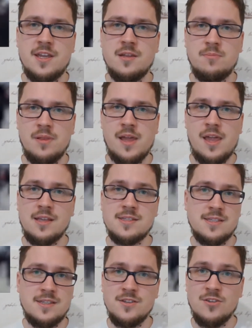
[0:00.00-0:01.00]
place
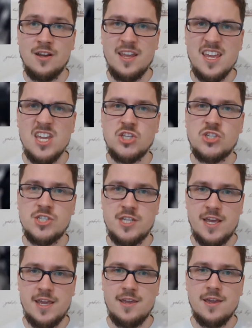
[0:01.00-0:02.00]
nearly each
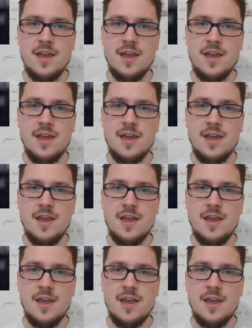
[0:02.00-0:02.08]
day